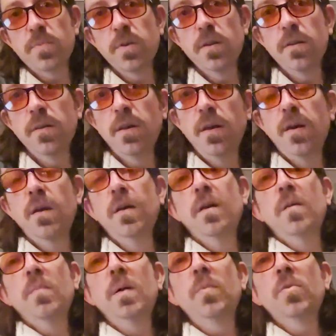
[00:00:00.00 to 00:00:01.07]
but
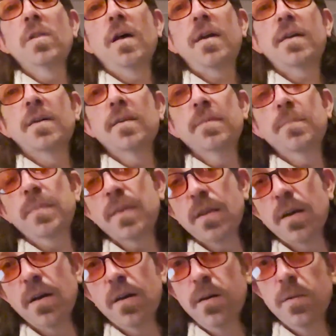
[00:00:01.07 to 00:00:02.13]
maybe you'll like it.
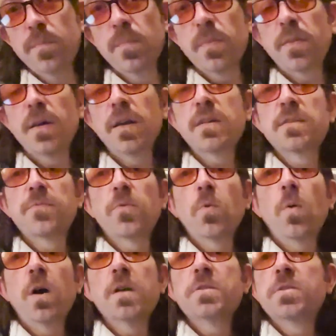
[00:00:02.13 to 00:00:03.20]
Thanks for
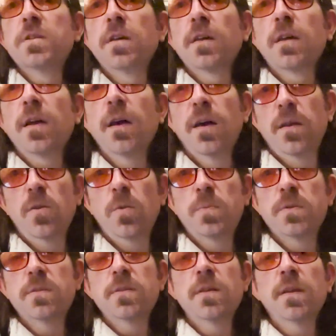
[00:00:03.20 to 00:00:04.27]
watching and hope
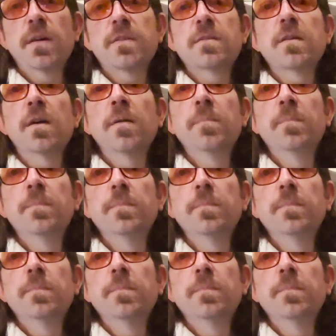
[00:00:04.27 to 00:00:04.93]
to see you next time.